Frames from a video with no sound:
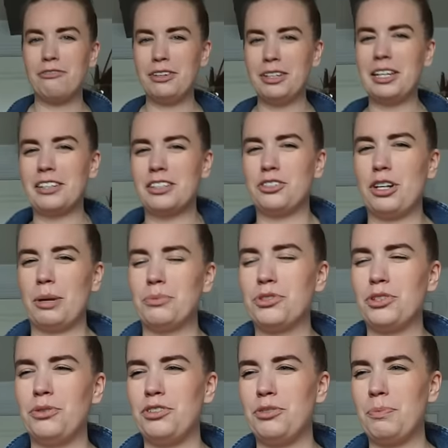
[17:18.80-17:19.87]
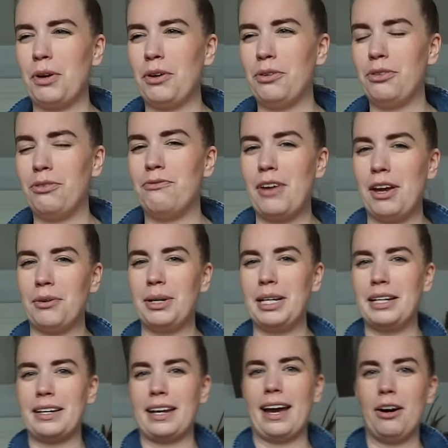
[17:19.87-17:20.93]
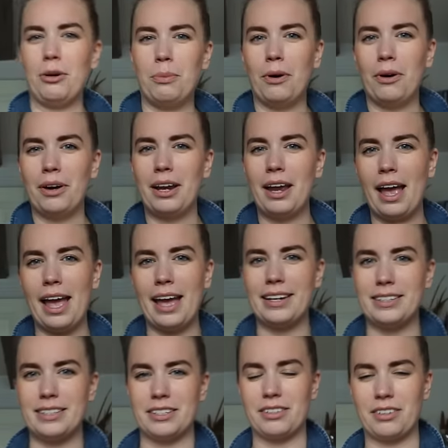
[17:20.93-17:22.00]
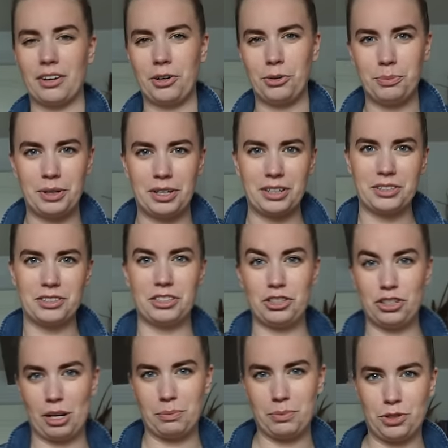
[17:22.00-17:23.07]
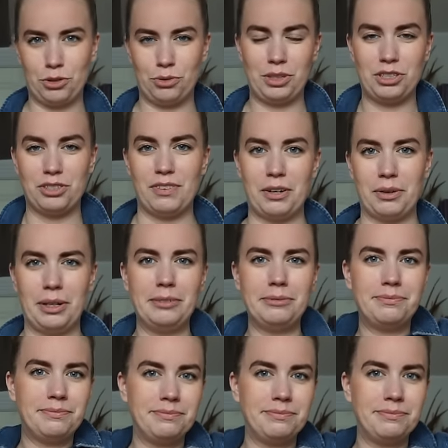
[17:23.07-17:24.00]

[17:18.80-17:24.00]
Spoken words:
I feel like the jumpsuit is both very cowboy and disco because the jumpsuit is very...